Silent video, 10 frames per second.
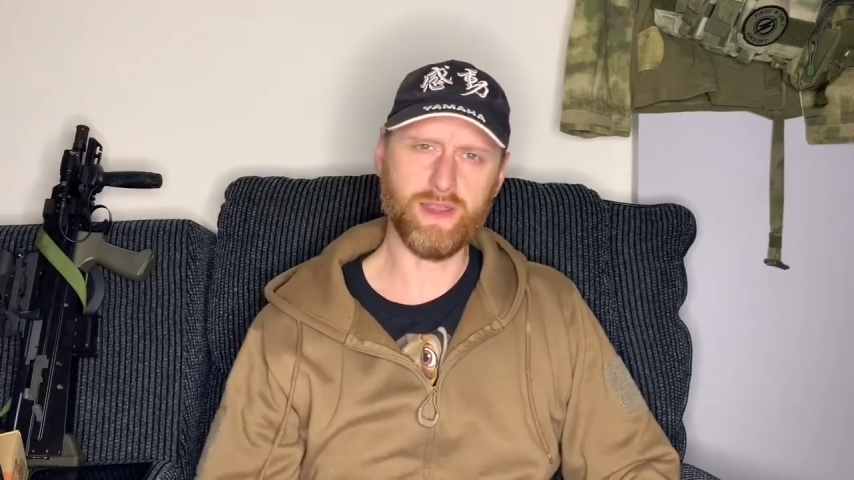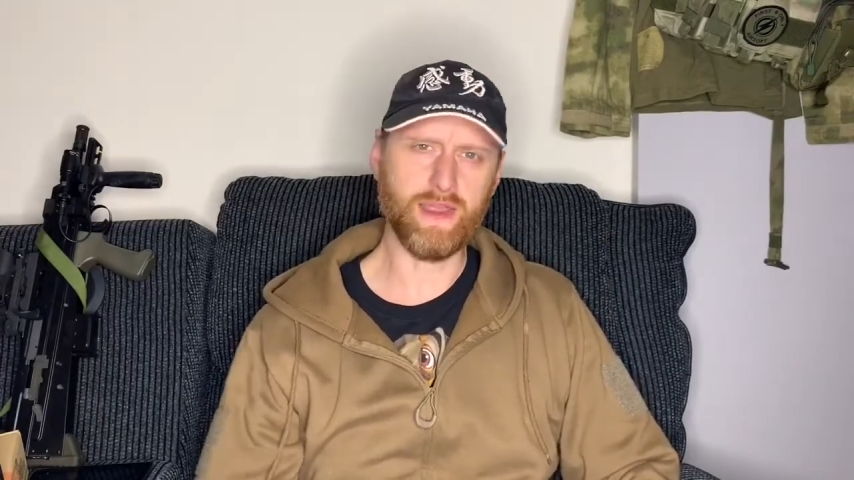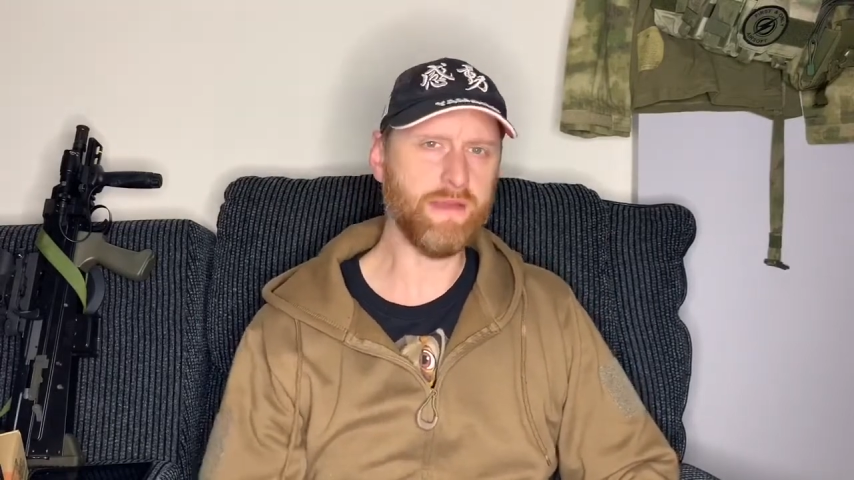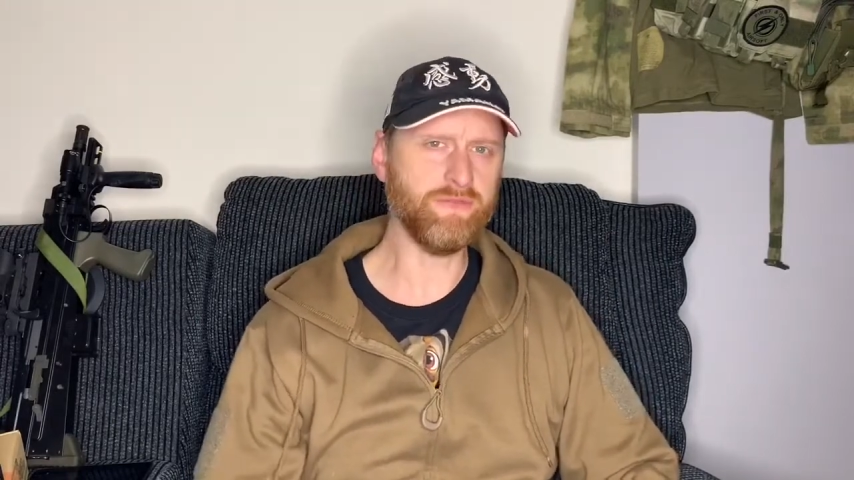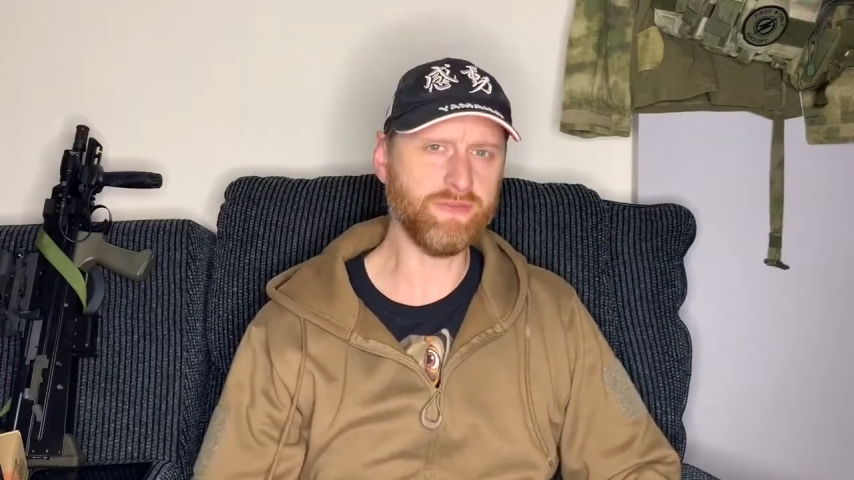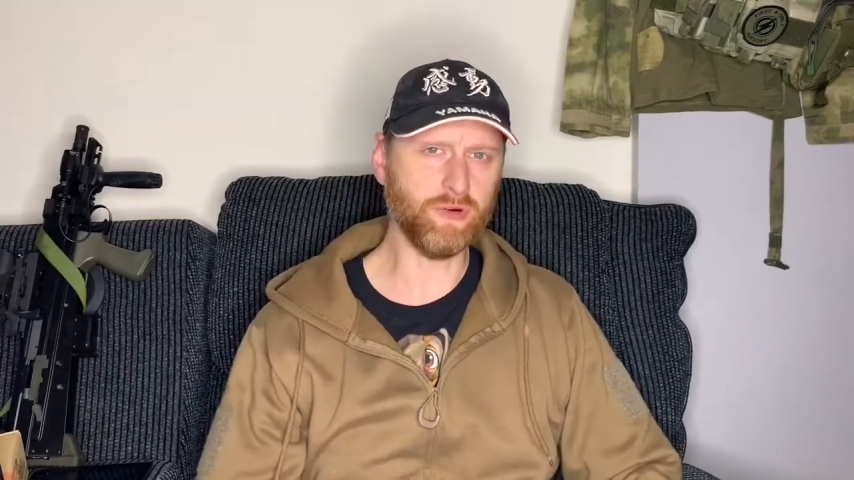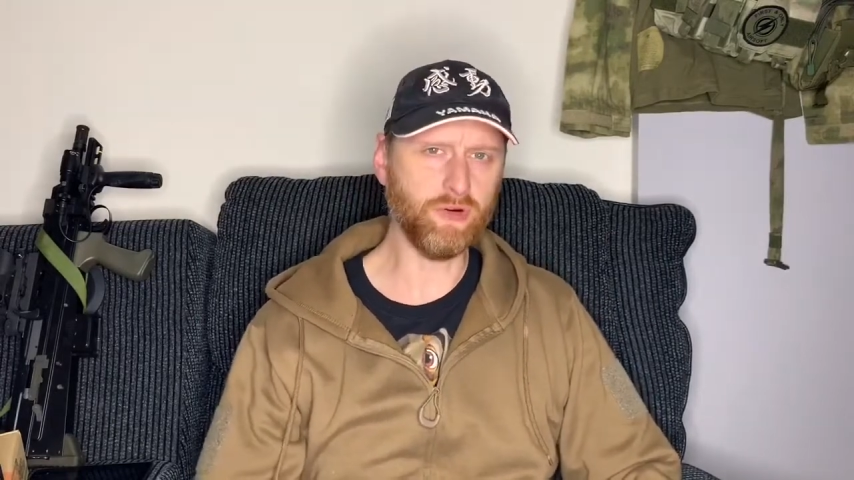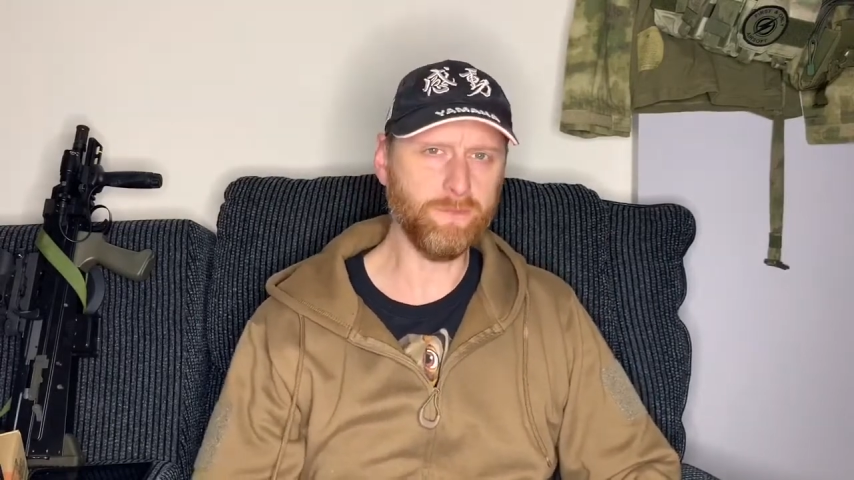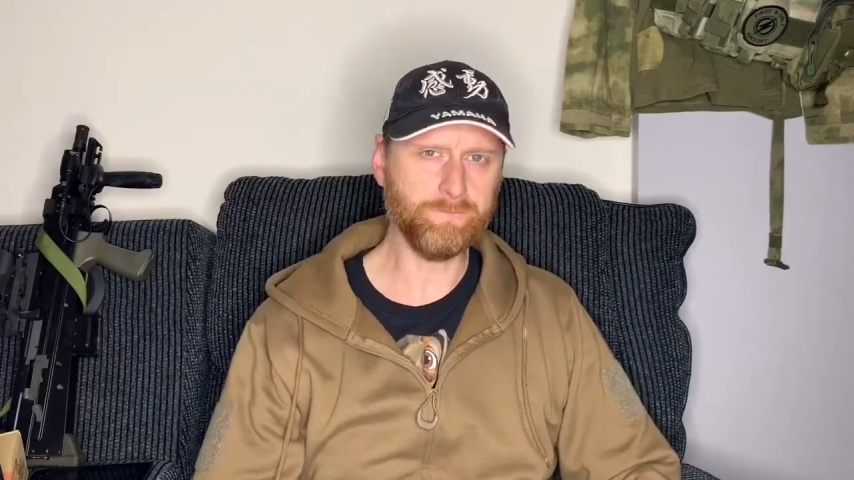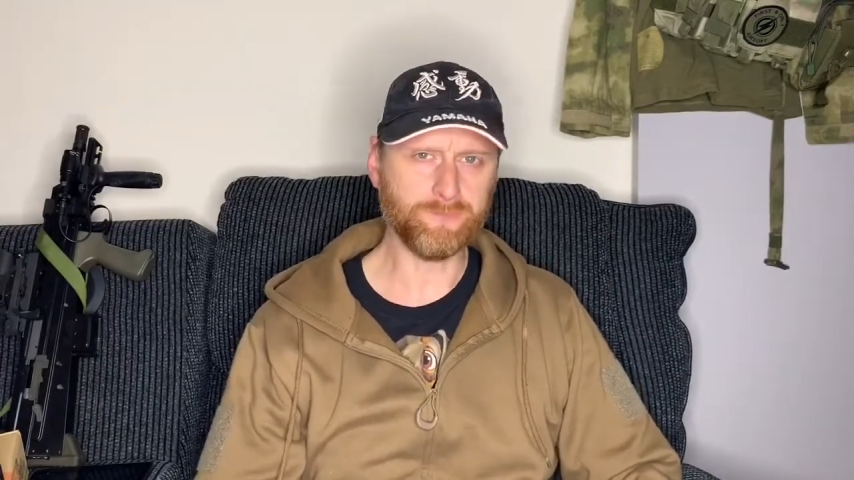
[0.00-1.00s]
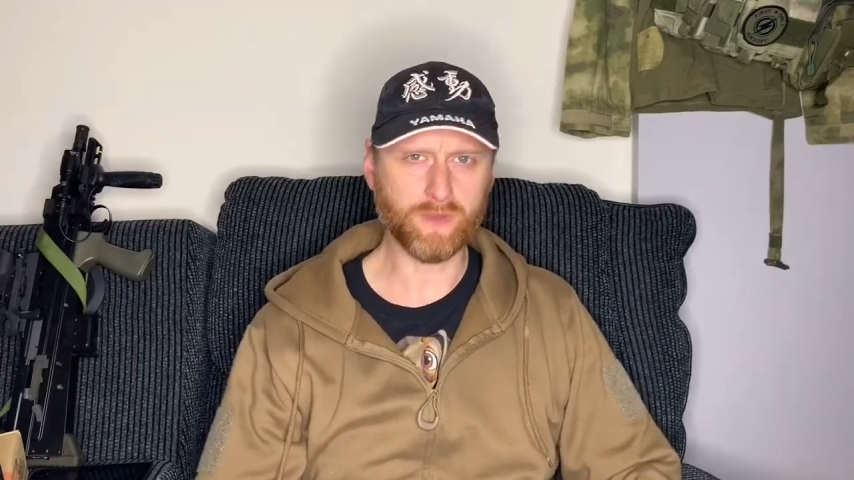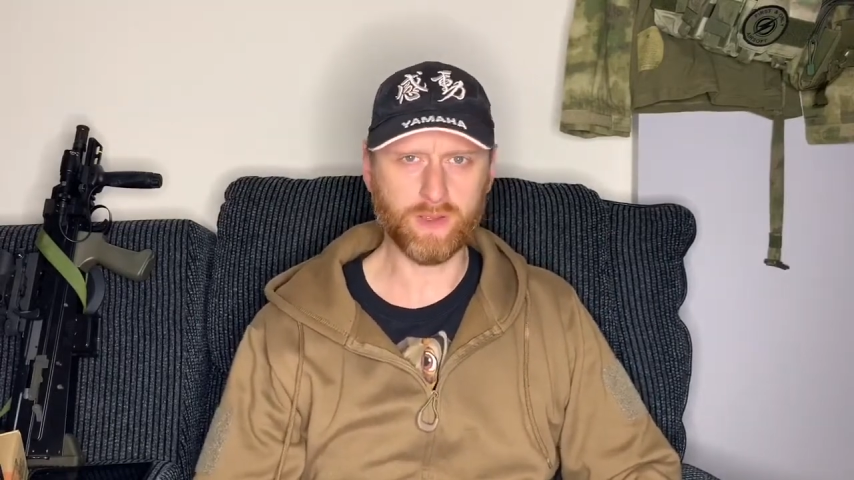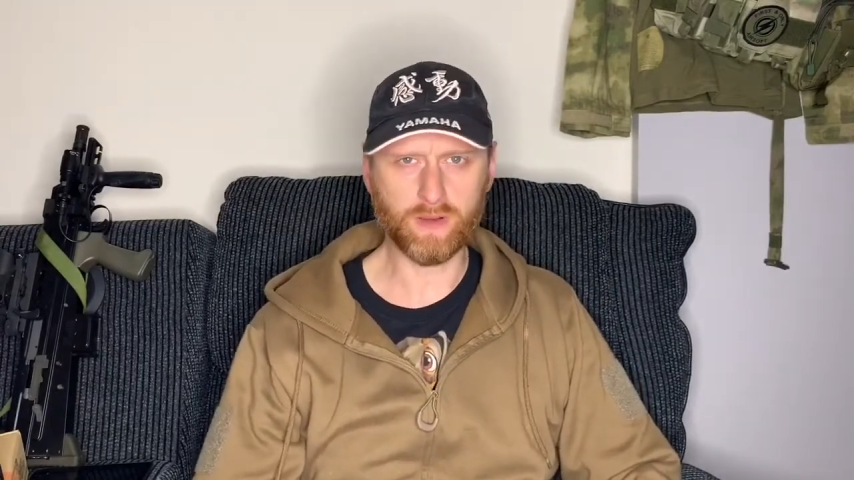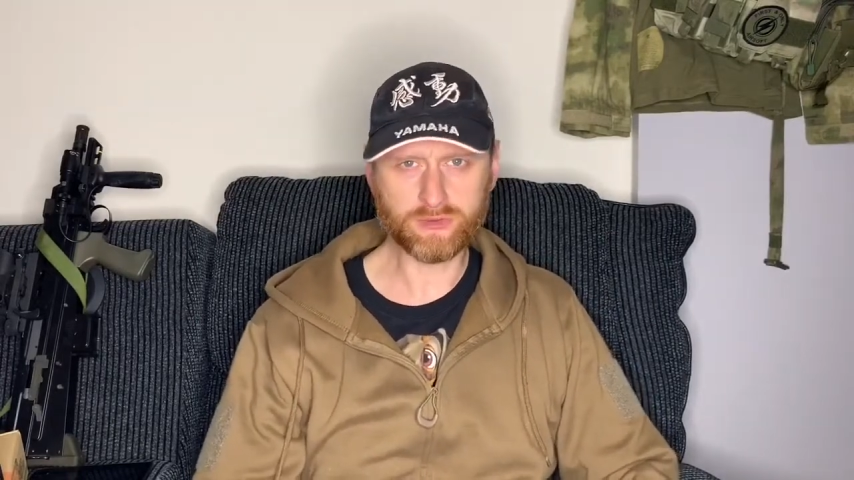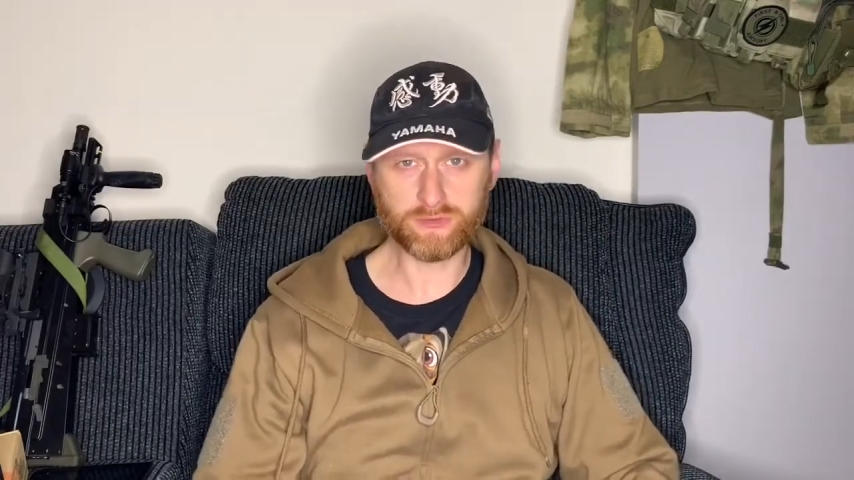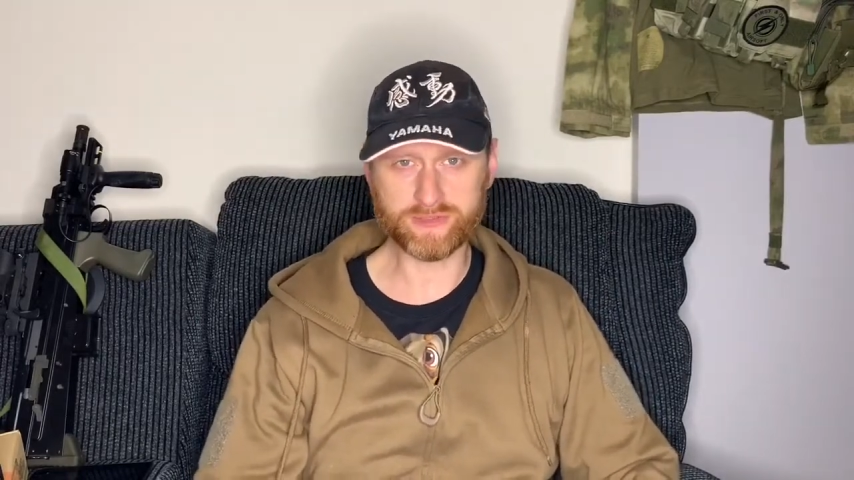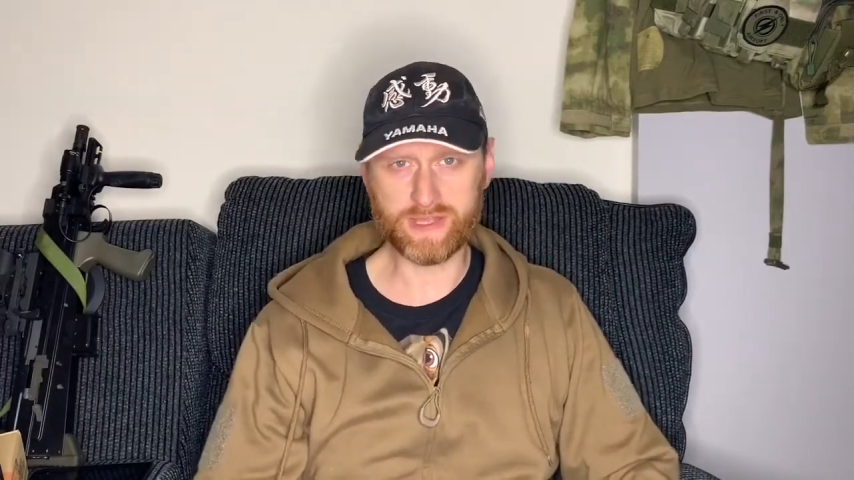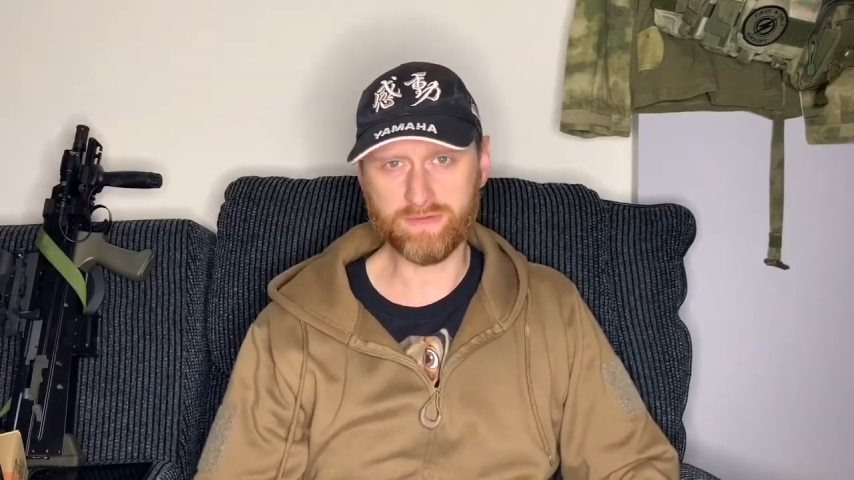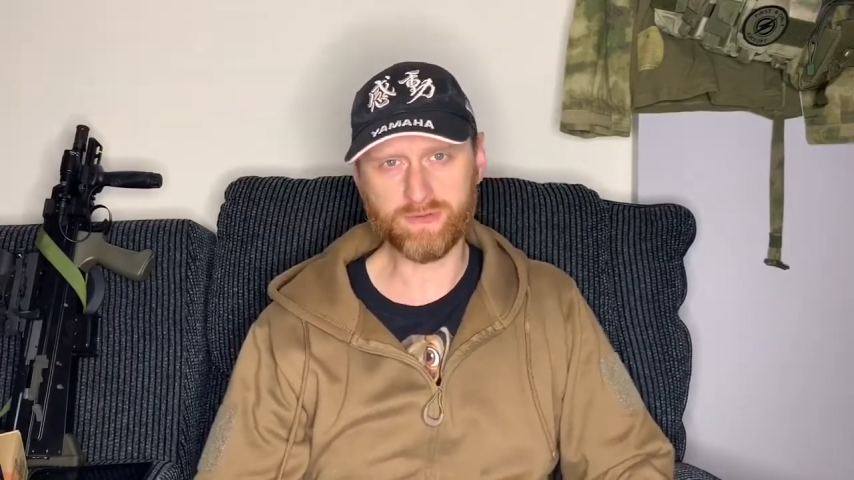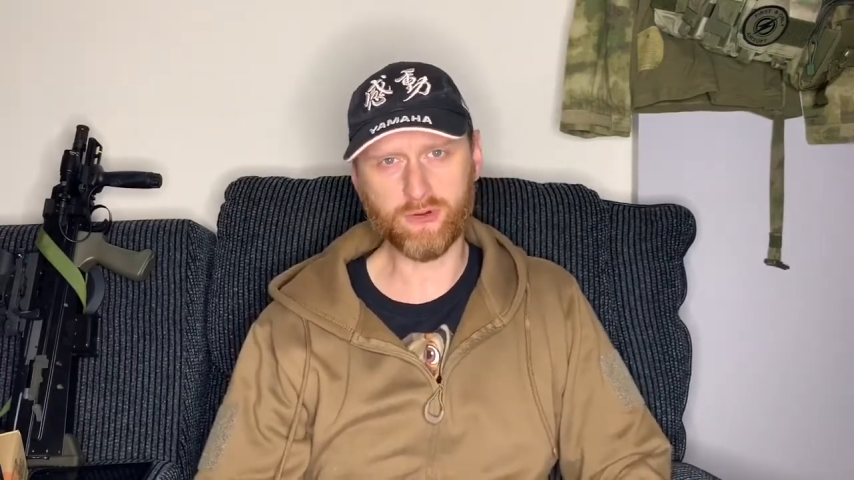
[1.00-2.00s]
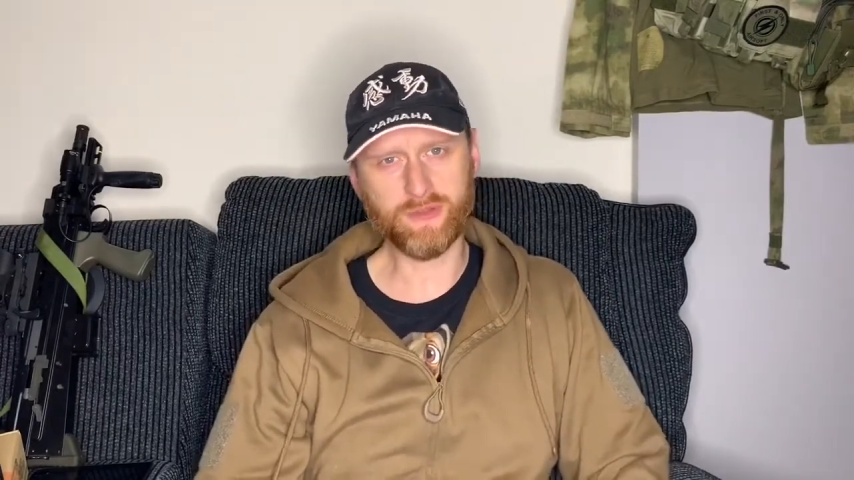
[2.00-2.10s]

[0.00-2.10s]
M4, my trusty M4.